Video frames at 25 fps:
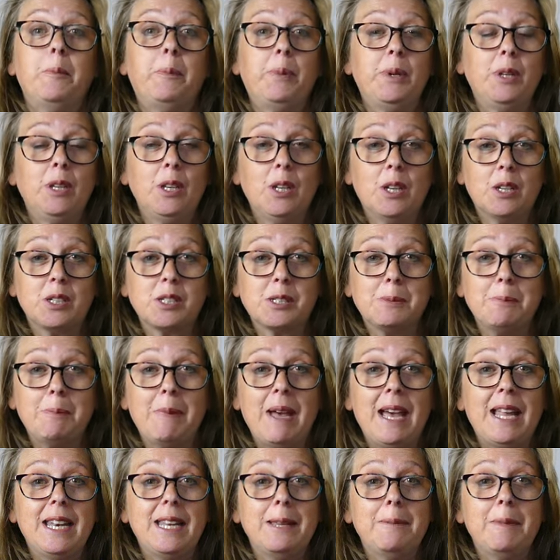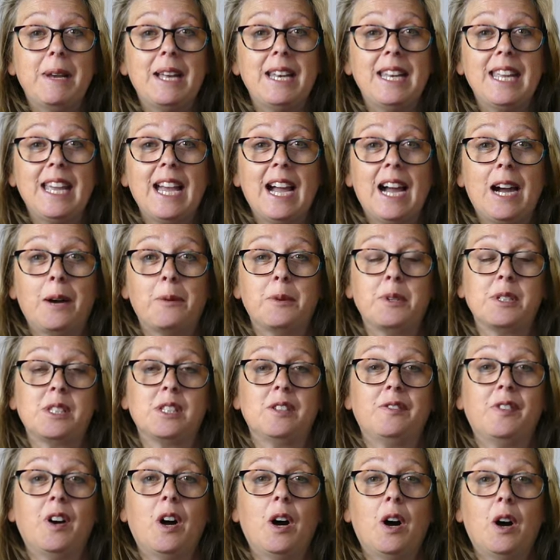plus many, many
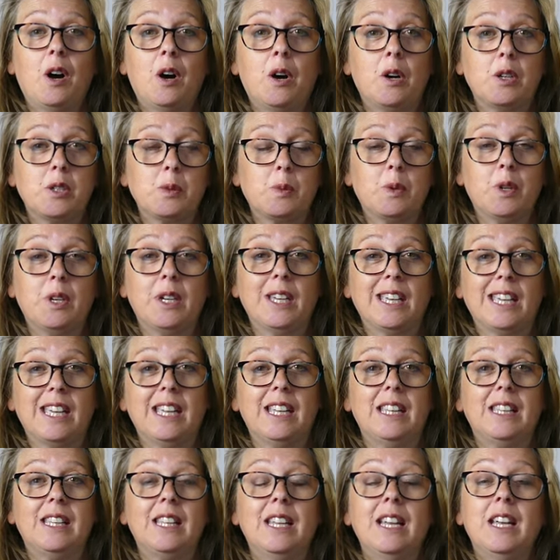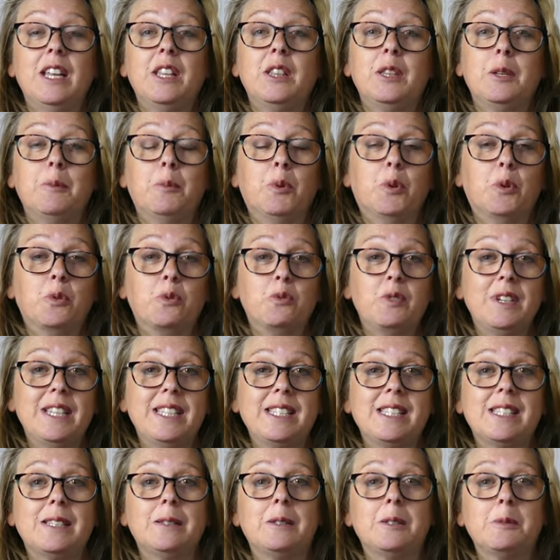hours of hard work in the more
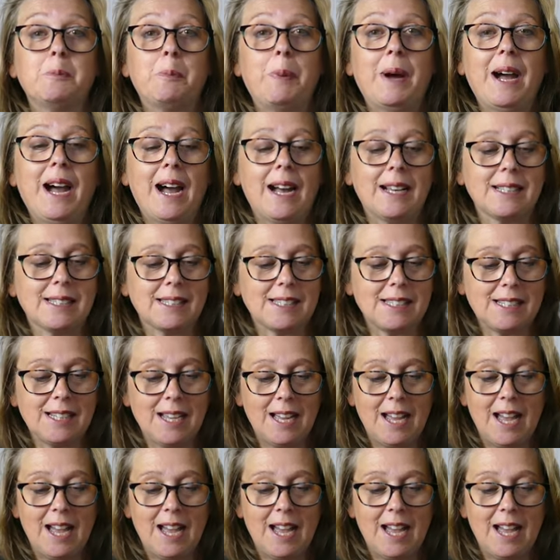recent past.